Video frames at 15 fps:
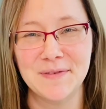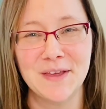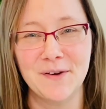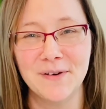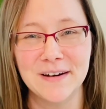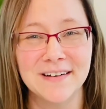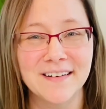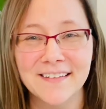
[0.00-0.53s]

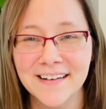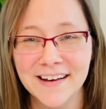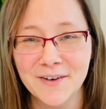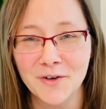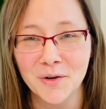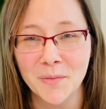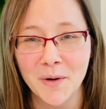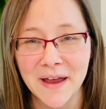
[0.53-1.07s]
You can
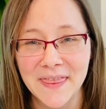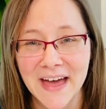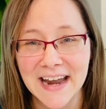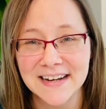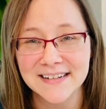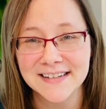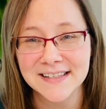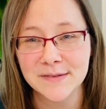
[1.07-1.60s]
incorporate
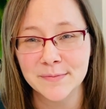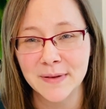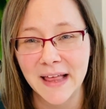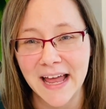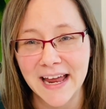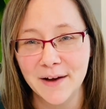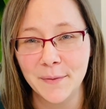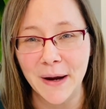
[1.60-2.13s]
that into some
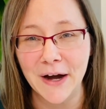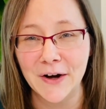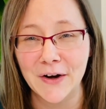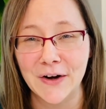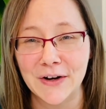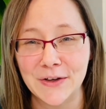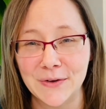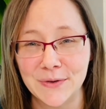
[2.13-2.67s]
play
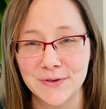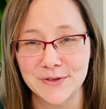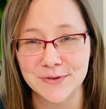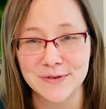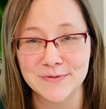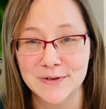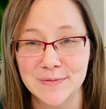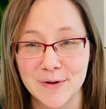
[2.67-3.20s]
where you do
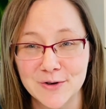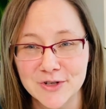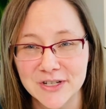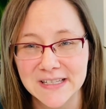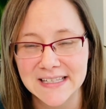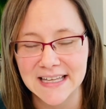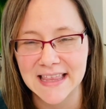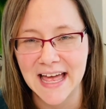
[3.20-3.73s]
different
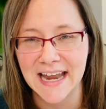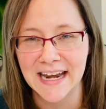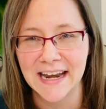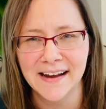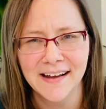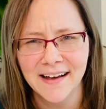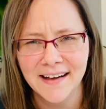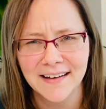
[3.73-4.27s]
emotions, and
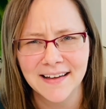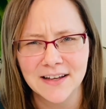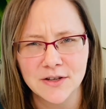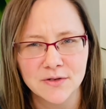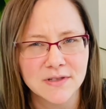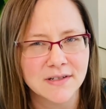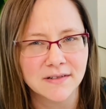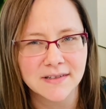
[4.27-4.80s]
then can
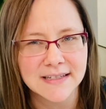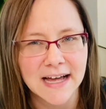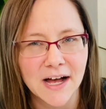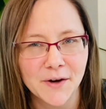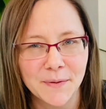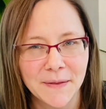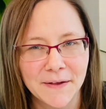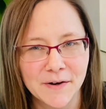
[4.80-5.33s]
you still
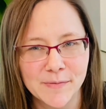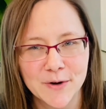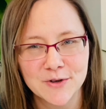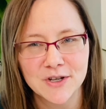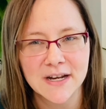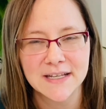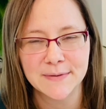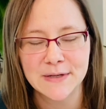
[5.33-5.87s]
tell what their
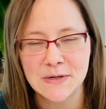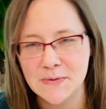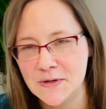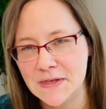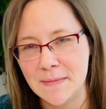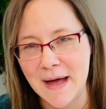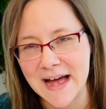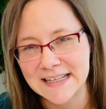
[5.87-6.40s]
emotion is when you
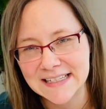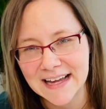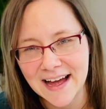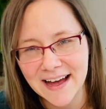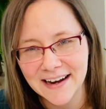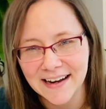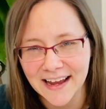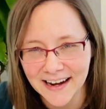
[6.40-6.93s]
put the mask
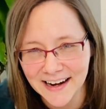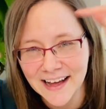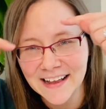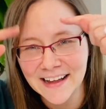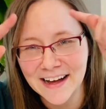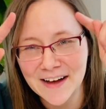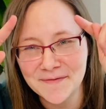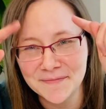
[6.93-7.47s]
on,
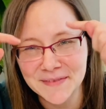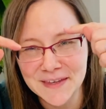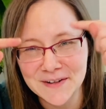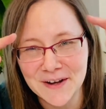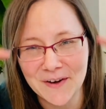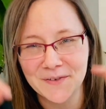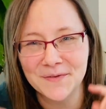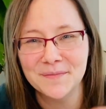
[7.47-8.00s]

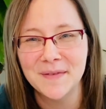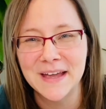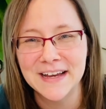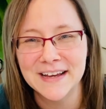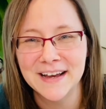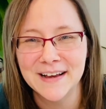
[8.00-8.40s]
and make